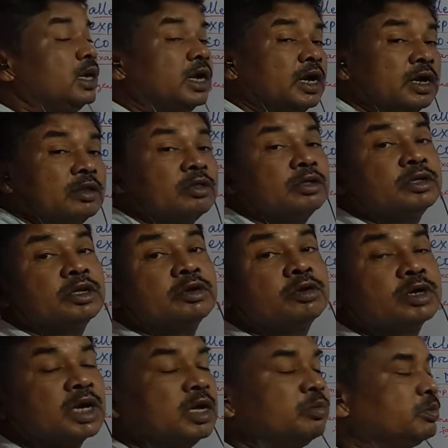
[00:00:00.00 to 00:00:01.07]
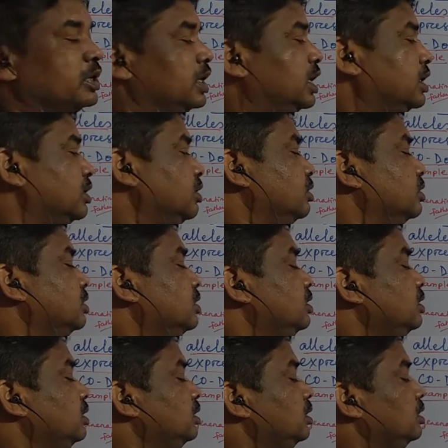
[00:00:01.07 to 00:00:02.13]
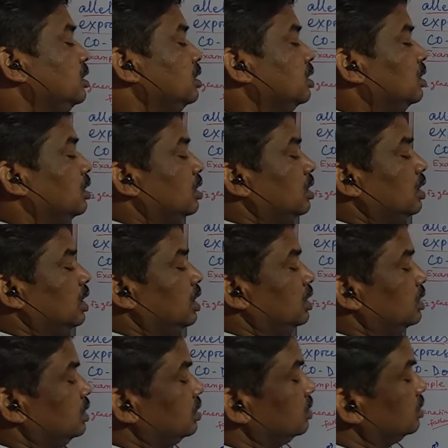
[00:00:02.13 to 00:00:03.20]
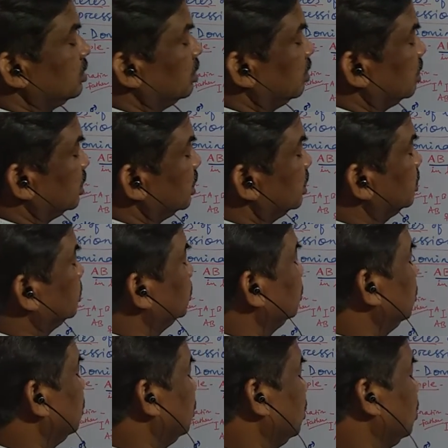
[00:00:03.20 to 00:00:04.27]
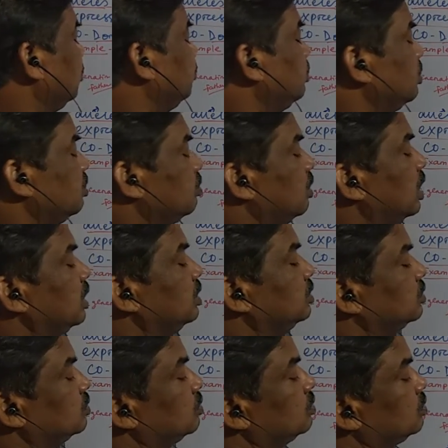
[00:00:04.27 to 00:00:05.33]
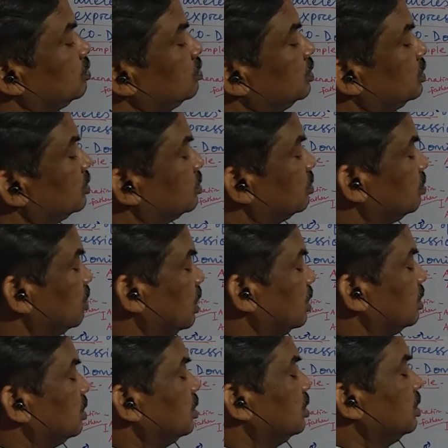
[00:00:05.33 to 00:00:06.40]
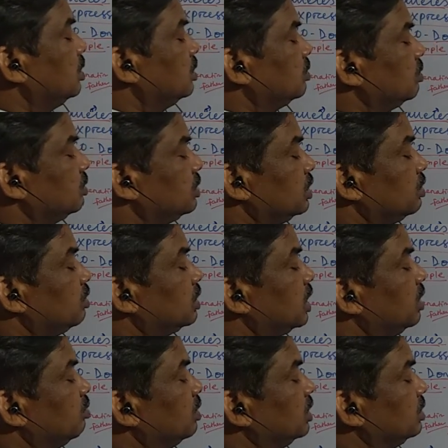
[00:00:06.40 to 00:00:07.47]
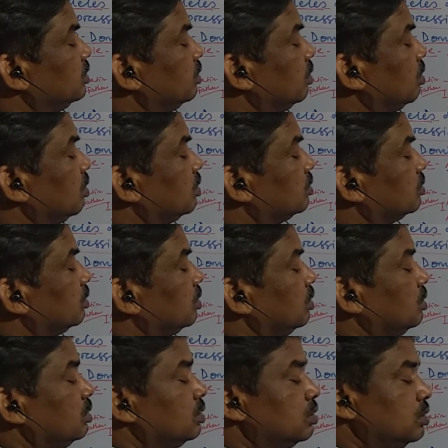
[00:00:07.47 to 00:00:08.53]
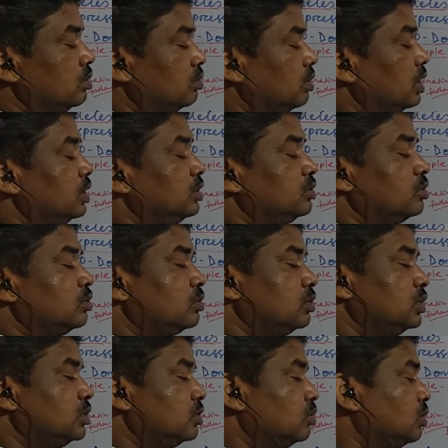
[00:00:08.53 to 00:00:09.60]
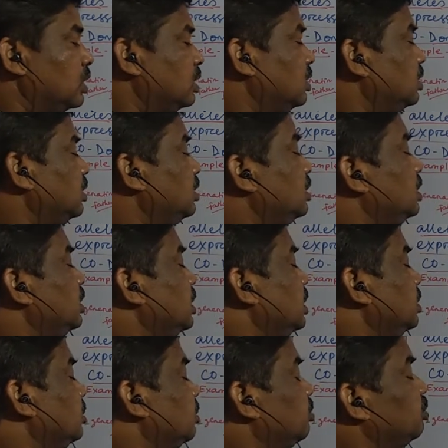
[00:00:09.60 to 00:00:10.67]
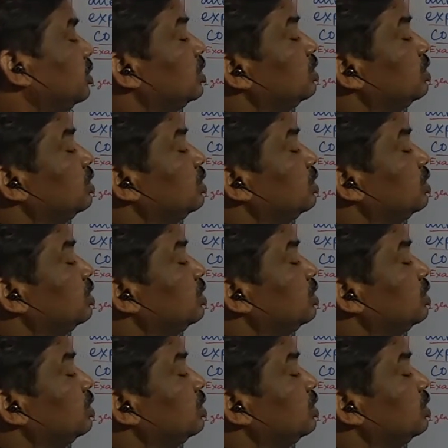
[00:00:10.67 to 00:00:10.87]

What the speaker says: and the genotype characters are in the ratio of 1:2:1. So genotype ratio also 1:2:1, and the